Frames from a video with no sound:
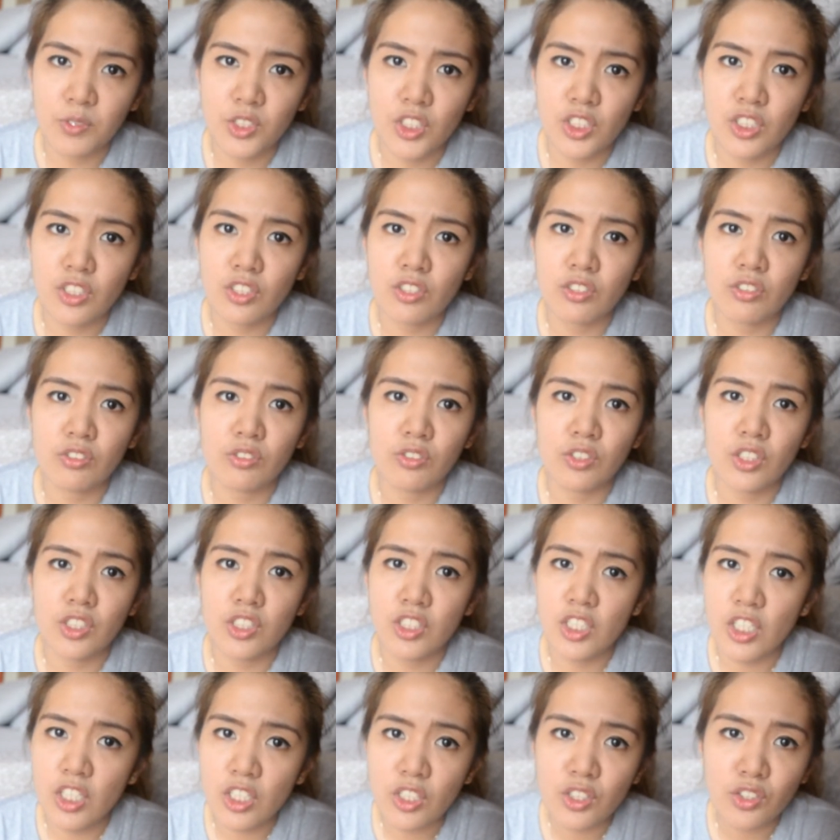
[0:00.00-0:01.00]
Just
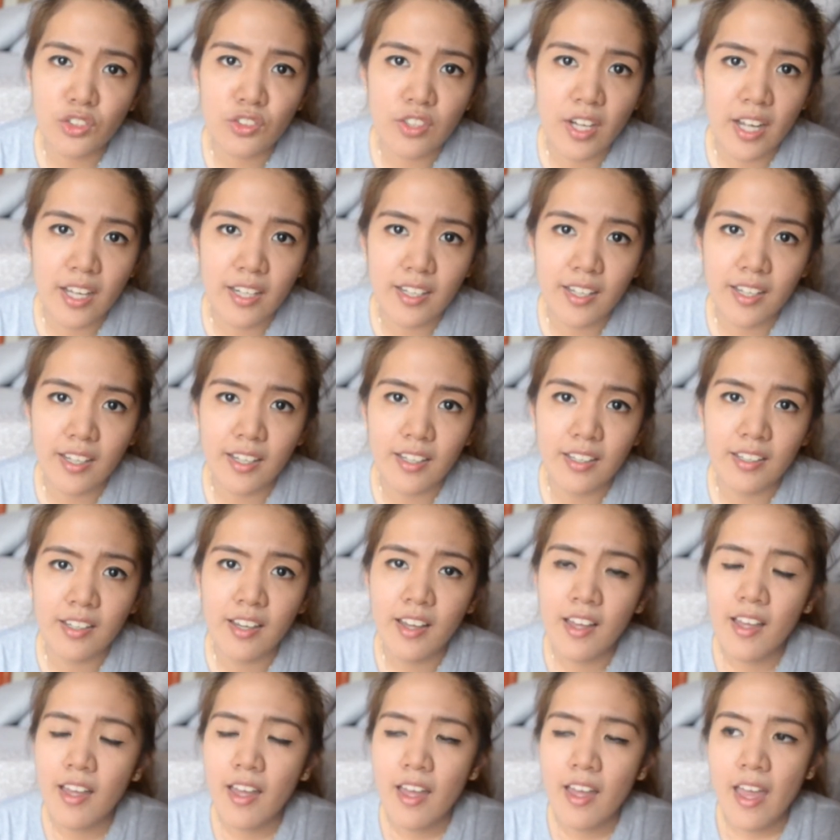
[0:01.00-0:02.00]
continue writing,
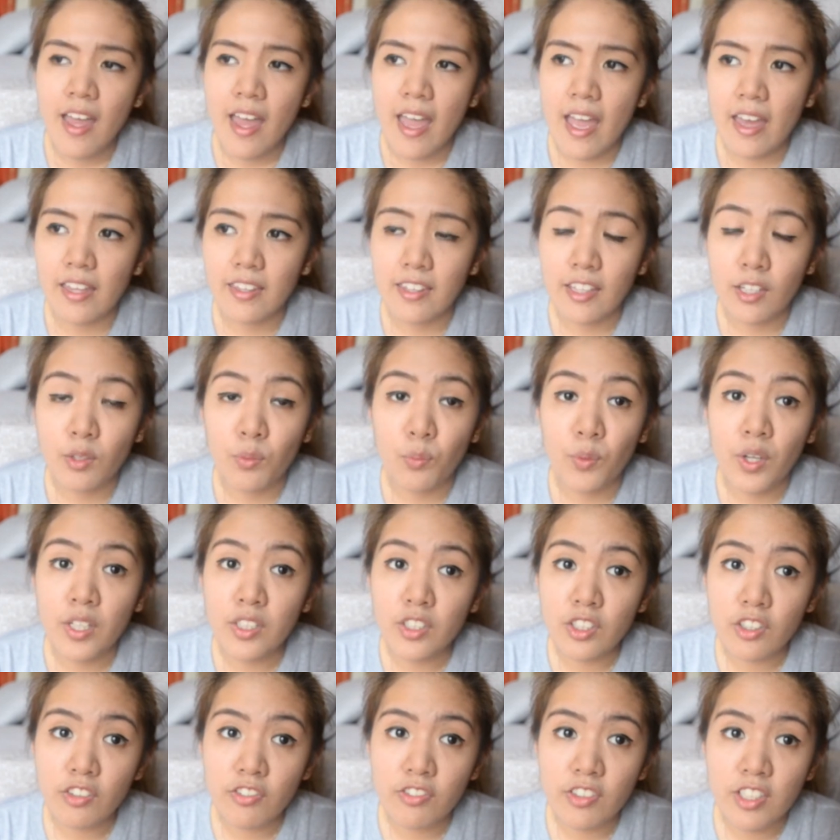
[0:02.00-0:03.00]
and then
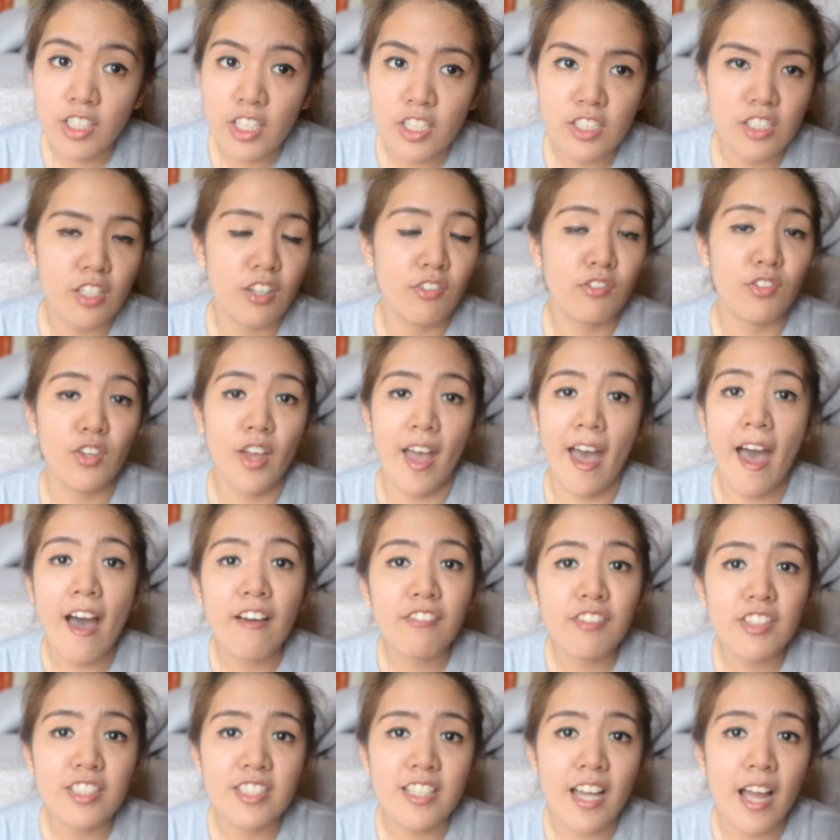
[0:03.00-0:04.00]
when you're finished, if you
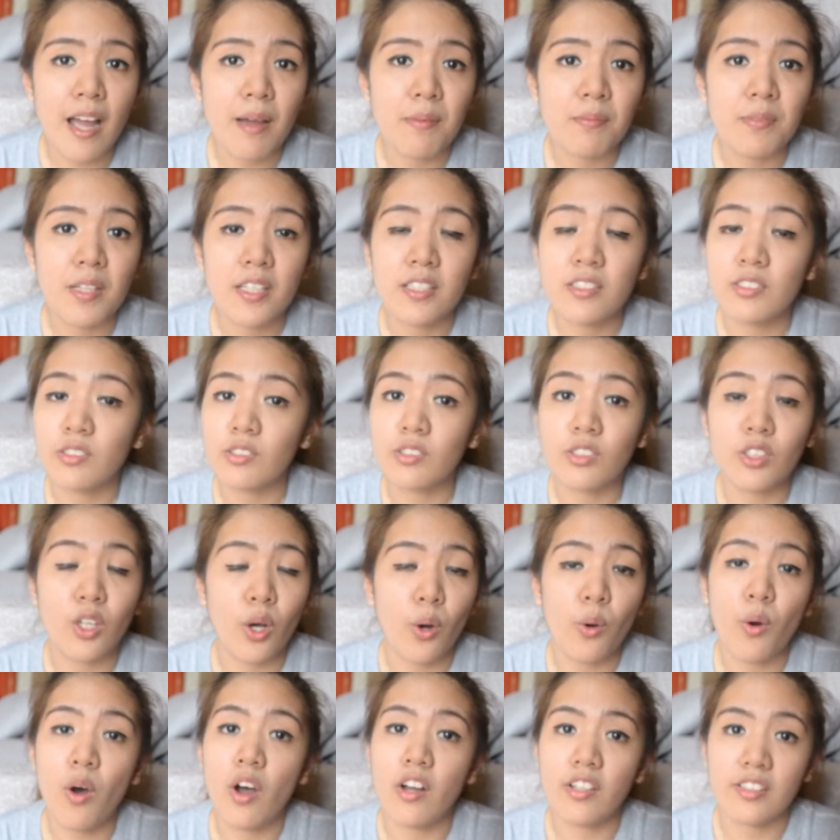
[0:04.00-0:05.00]
have the time, then
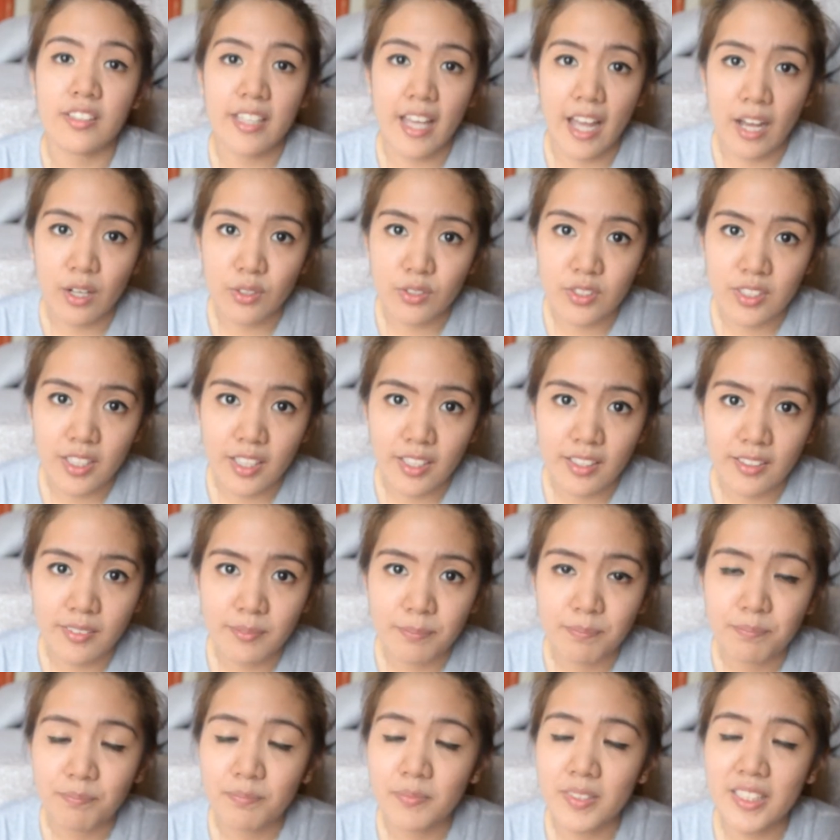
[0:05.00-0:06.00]
go on counting,
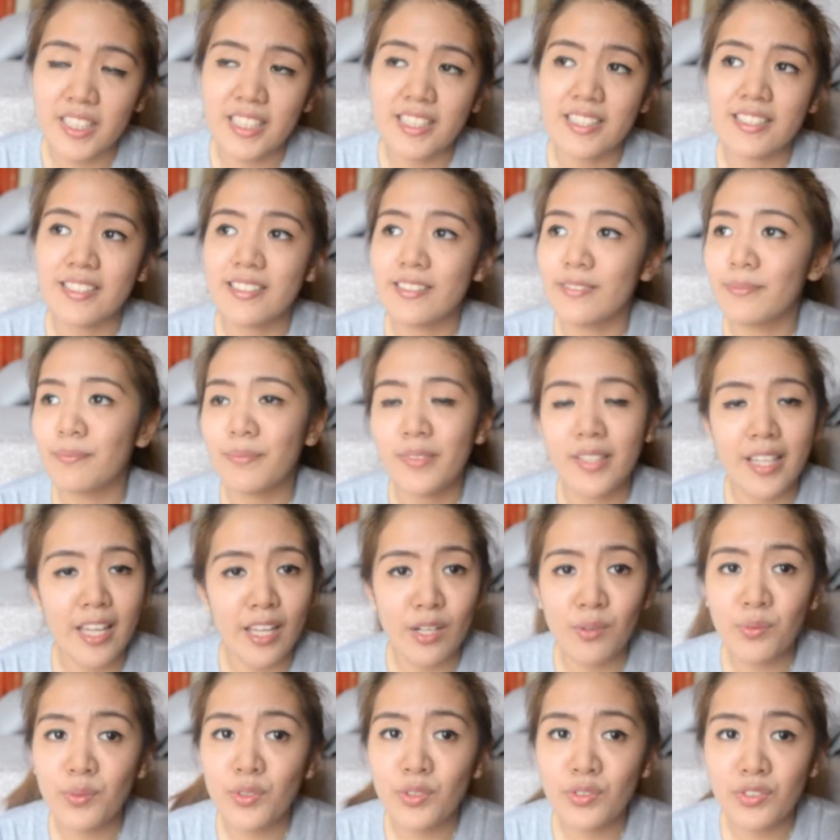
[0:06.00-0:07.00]
because
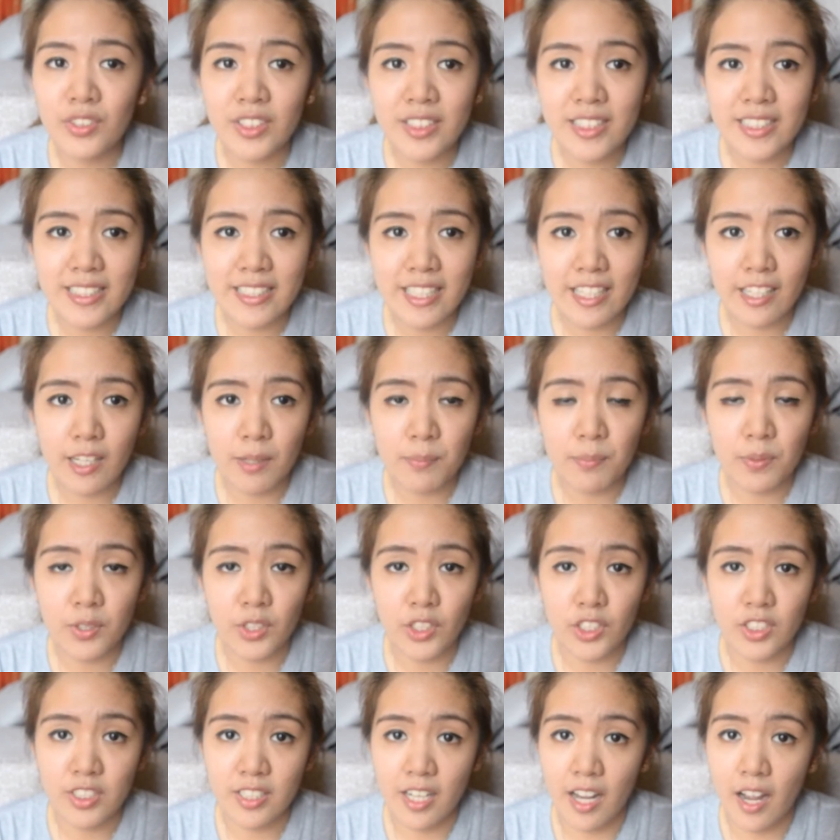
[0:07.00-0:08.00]
it will really take up
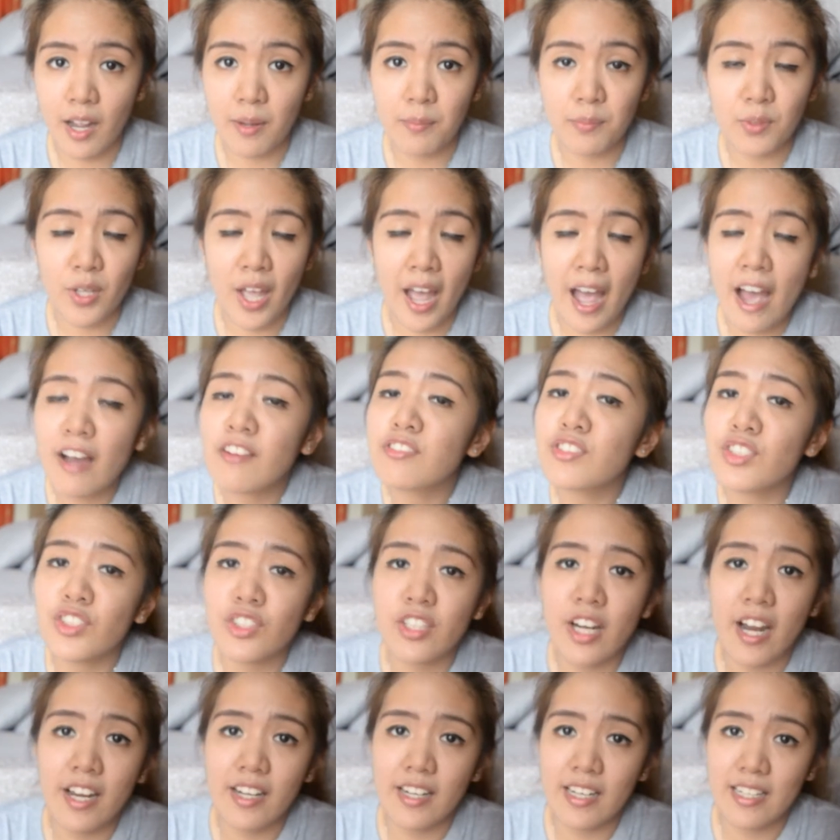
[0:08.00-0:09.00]
your time. You have to
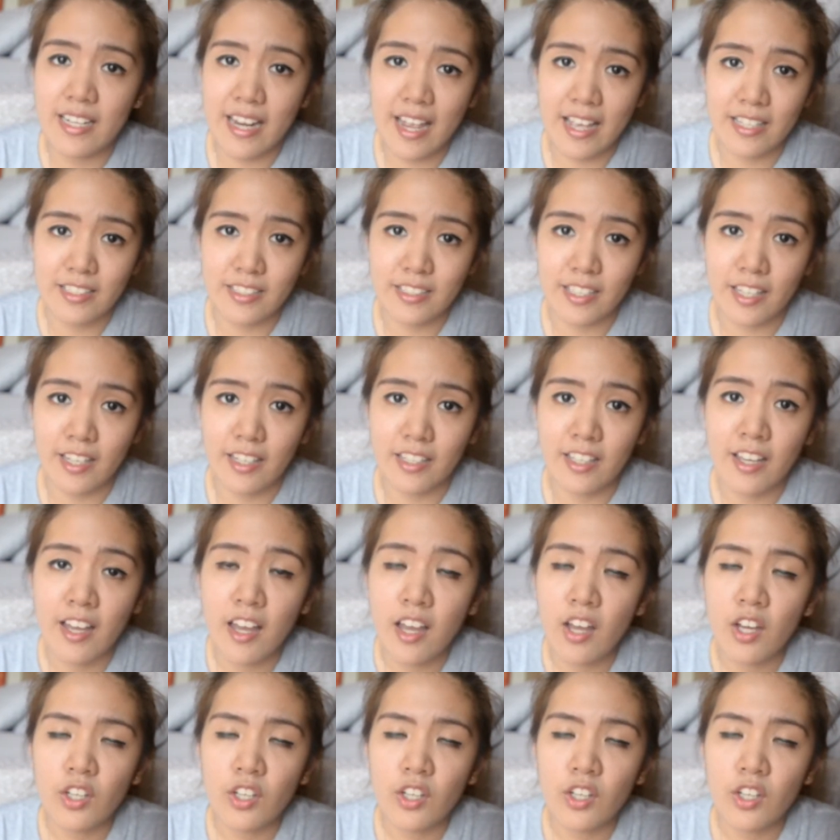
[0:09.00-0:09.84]
write an essay.